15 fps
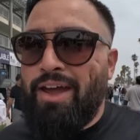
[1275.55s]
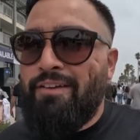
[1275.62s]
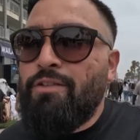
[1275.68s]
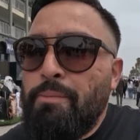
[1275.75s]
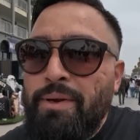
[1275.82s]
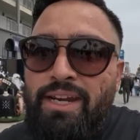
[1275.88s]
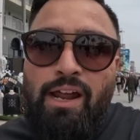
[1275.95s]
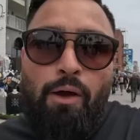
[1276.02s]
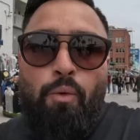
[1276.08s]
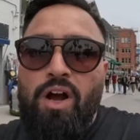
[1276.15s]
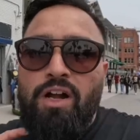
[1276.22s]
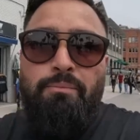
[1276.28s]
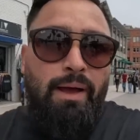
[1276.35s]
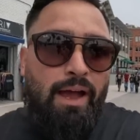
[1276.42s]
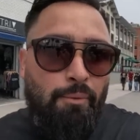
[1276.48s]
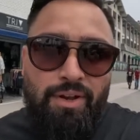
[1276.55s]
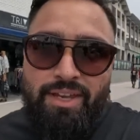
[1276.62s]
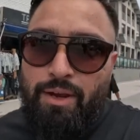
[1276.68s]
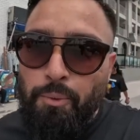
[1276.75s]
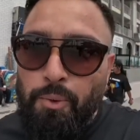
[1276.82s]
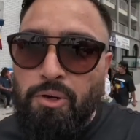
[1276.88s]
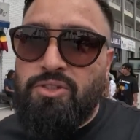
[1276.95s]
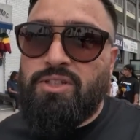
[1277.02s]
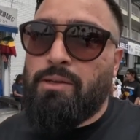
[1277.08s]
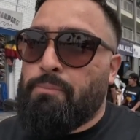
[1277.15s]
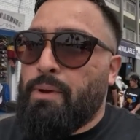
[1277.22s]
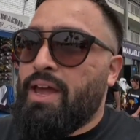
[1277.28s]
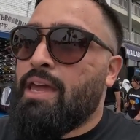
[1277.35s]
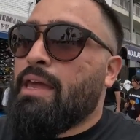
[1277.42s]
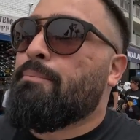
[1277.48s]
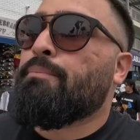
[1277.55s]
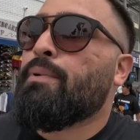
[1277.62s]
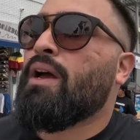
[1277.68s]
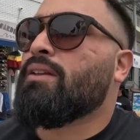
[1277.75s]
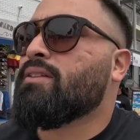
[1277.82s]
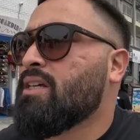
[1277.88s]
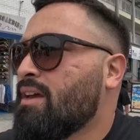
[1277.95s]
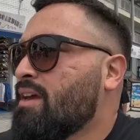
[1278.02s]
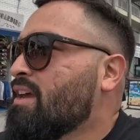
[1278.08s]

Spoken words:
Everybody that walked by would get roasted by him, but